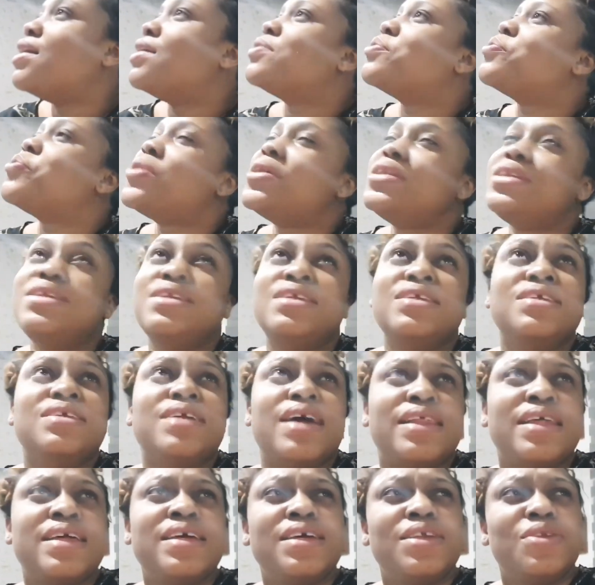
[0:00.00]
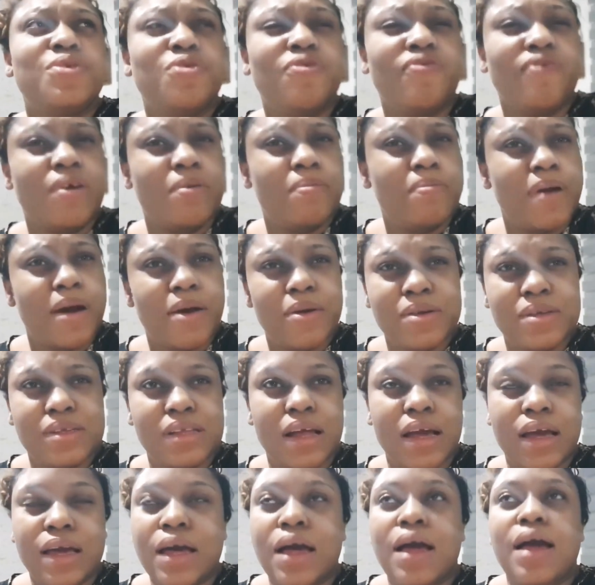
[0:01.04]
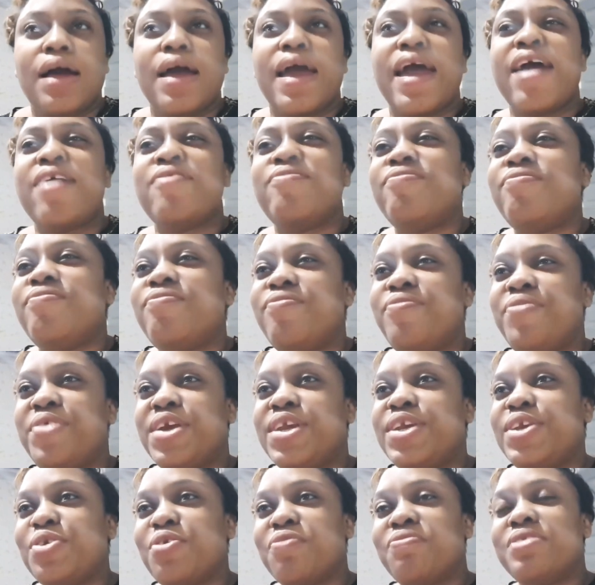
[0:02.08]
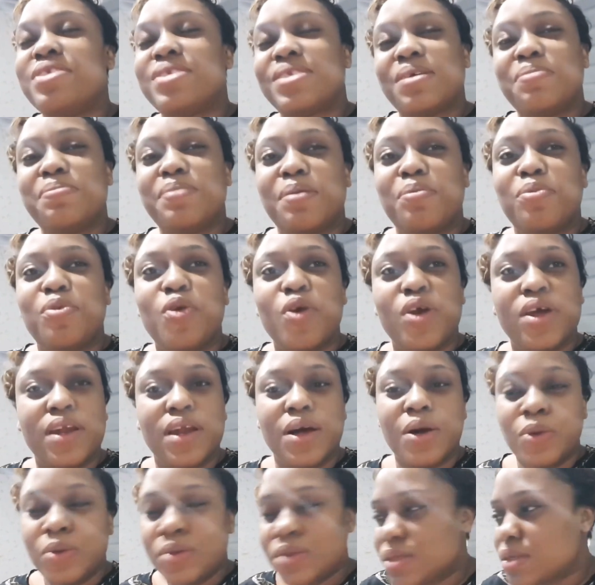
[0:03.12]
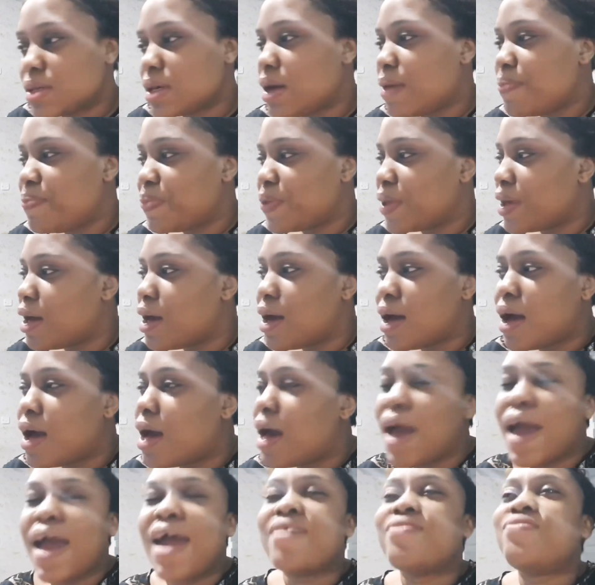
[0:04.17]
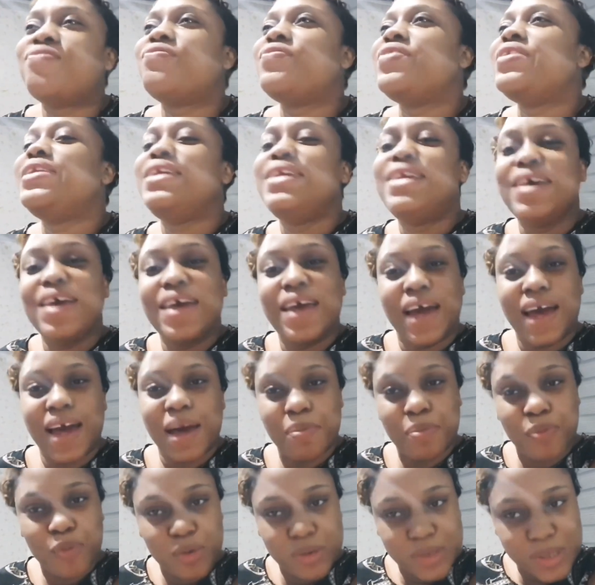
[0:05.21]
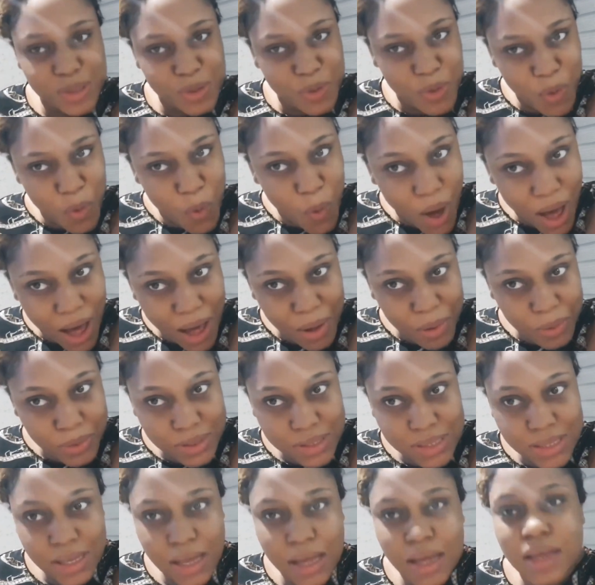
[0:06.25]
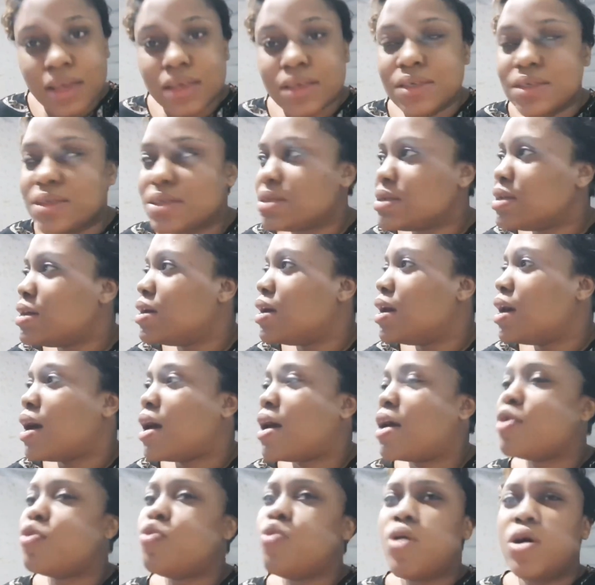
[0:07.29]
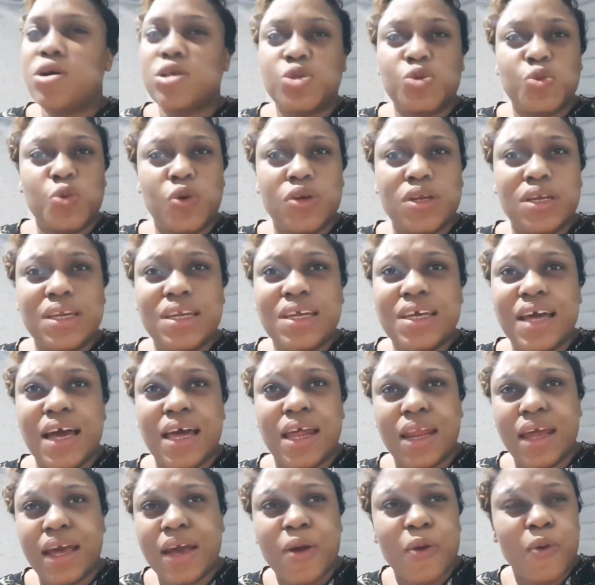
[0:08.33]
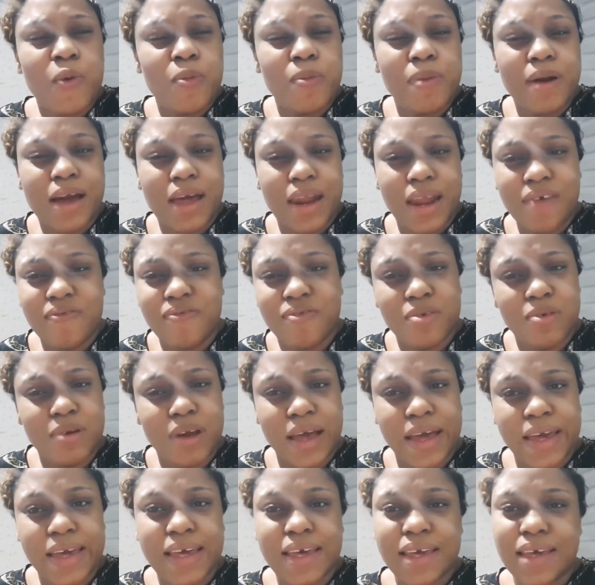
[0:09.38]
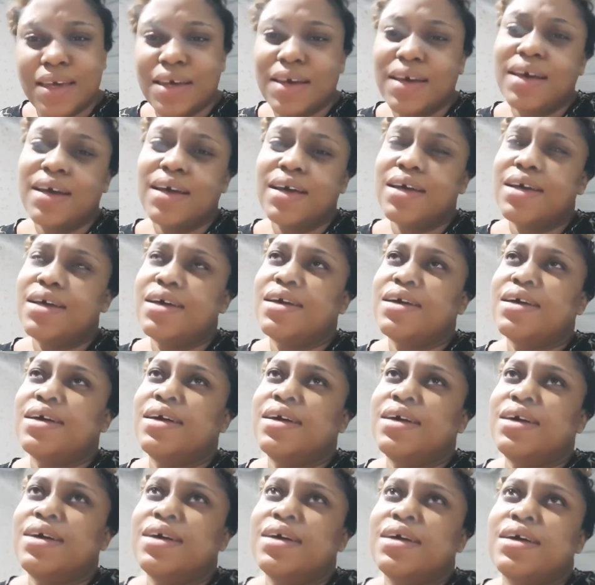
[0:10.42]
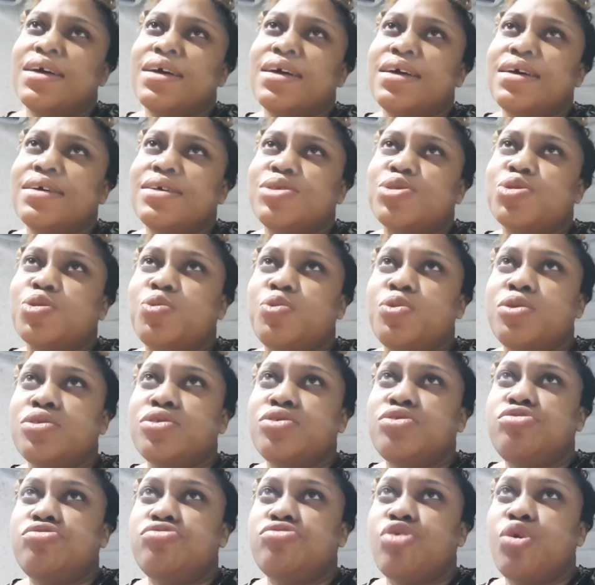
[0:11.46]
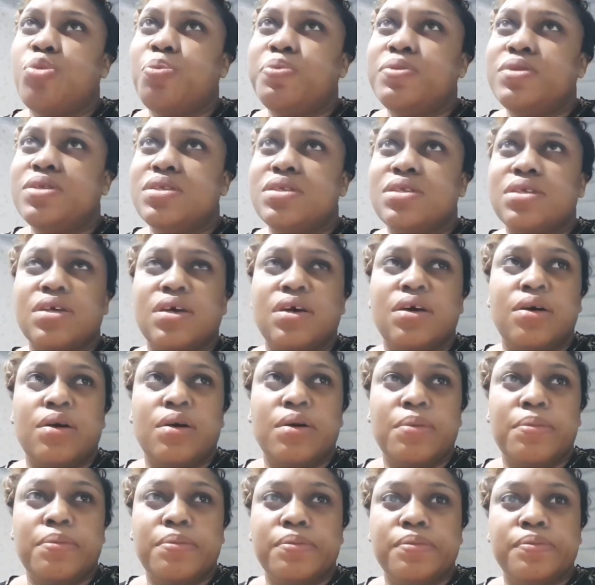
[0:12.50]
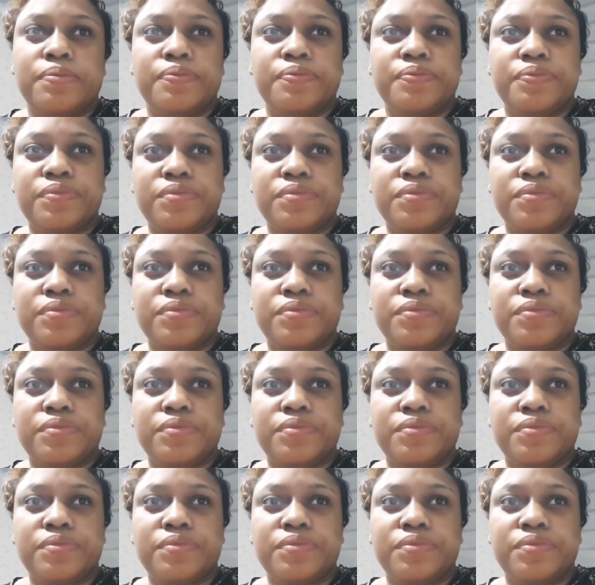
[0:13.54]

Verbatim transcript: when i think in november i was like every day of december i'm going out every day i must go out and i go out one day and i come back and i feel like someone dropped um